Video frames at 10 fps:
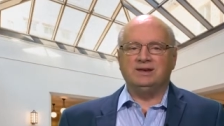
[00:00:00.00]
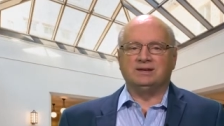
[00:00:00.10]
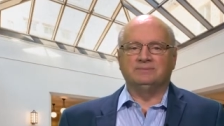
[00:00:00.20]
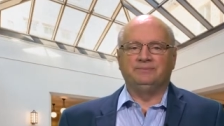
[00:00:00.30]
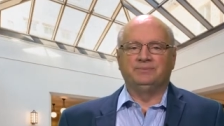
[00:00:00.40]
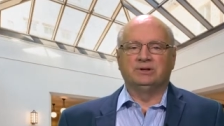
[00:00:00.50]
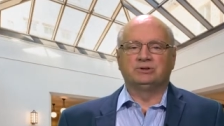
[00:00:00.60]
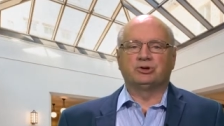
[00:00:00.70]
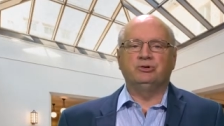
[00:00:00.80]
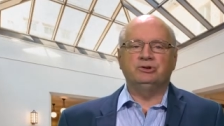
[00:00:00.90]
it,
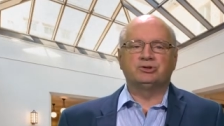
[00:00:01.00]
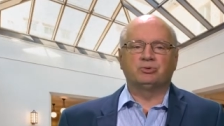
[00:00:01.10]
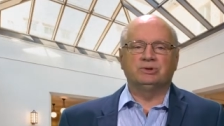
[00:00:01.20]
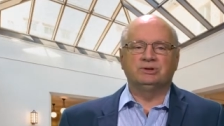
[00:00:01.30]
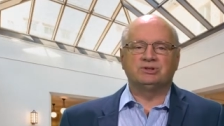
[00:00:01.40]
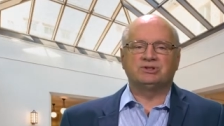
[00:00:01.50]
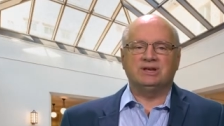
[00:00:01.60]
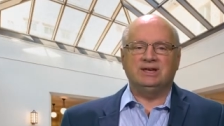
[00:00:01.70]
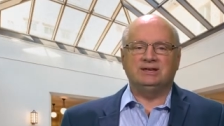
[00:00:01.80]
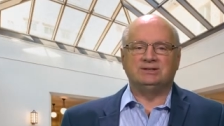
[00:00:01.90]
turn it to religious
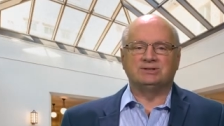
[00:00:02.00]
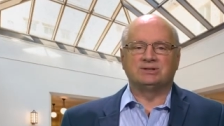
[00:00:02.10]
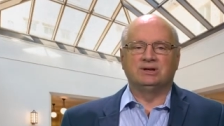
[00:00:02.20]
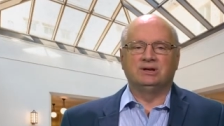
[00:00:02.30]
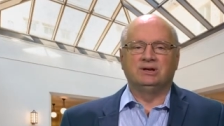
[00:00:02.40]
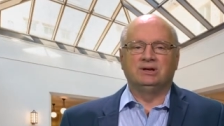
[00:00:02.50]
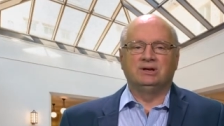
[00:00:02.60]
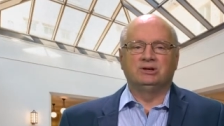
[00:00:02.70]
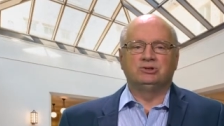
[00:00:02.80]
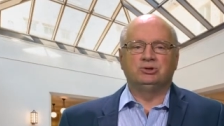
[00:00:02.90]
ends,
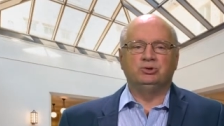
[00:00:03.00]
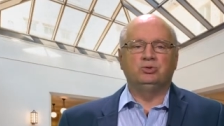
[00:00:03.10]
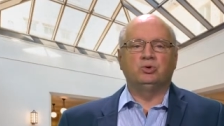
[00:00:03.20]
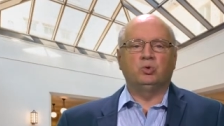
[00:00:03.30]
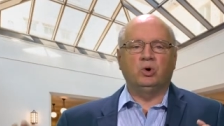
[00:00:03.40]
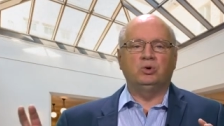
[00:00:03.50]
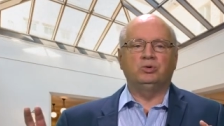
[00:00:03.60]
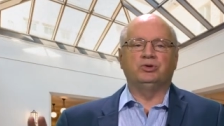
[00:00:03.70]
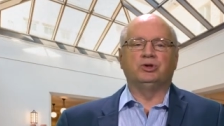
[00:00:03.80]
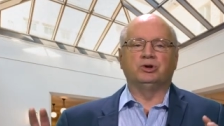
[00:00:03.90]
to,
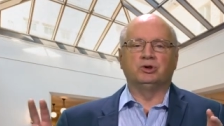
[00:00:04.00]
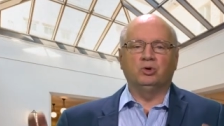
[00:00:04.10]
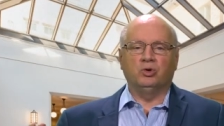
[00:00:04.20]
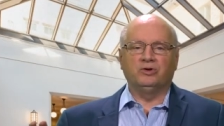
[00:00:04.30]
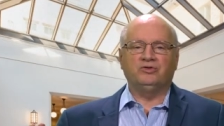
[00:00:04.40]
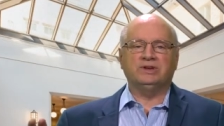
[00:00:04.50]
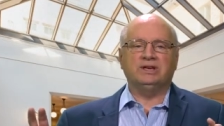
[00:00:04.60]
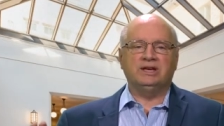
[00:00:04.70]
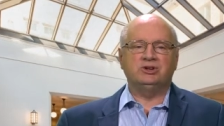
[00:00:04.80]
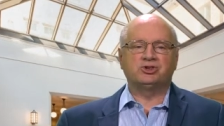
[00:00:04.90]
quote, the
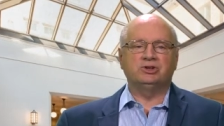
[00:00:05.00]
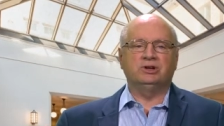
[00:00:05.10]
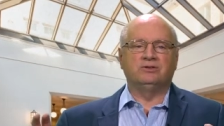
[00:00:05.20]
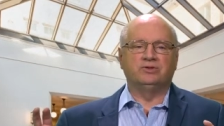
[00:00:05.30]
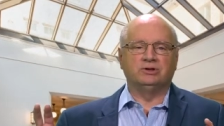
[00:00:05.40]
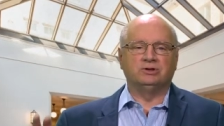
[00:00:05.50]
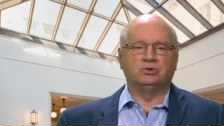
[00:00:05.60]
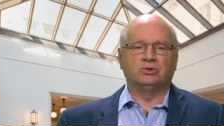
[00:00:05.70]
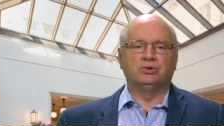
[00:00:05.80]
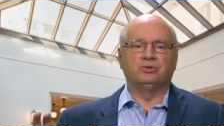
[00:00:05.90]
glorification of the
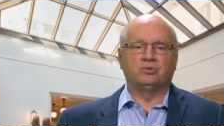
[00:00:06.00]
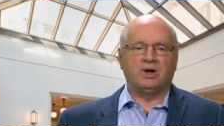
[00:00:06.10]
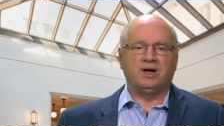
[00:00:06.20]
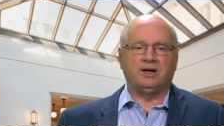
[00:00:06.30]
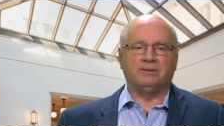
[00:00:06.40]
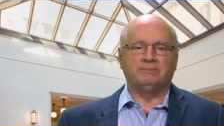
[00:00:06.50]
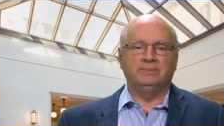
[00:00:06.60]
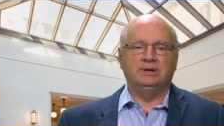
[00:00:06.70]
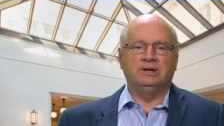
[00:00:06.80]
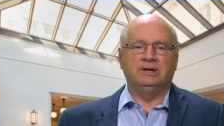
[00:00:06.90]
Lord Ram,
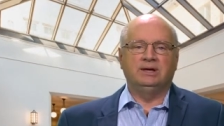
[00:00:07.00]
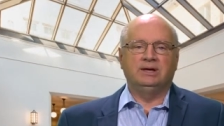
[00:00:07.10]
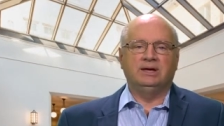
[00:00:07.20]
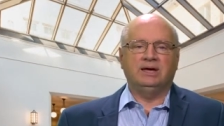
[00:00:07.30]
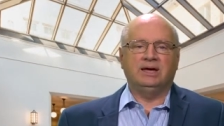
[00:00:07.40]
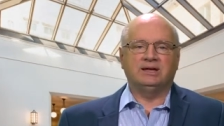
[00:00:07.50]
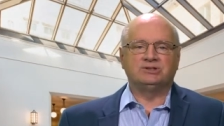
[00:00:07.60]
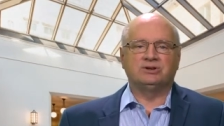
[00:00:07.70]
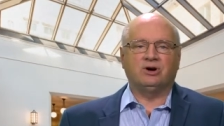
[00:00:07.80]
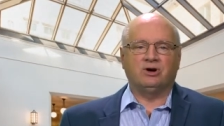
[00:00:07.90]
as
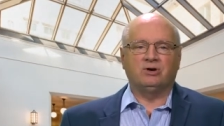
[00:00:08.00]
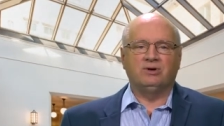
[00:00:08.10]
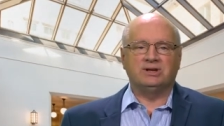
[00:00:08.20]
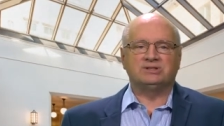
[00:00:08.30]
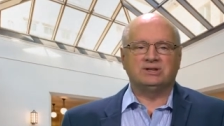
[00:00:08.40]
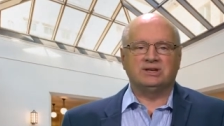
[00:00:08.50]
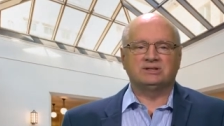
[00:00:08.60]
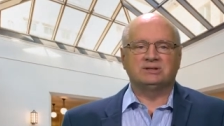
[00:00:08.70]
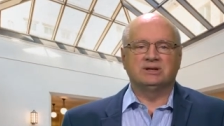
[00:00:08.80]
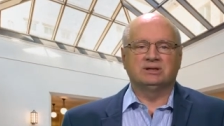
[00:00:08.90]
an R S
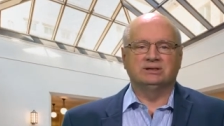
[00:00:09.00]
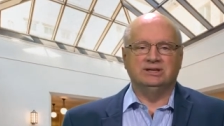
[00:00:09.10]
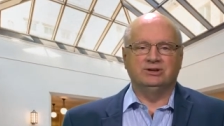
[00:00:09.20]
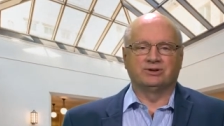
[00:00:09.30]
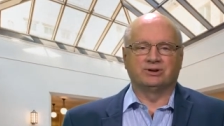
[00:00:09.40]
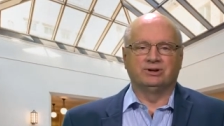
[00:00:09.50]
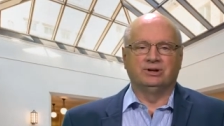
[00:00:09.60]
S leader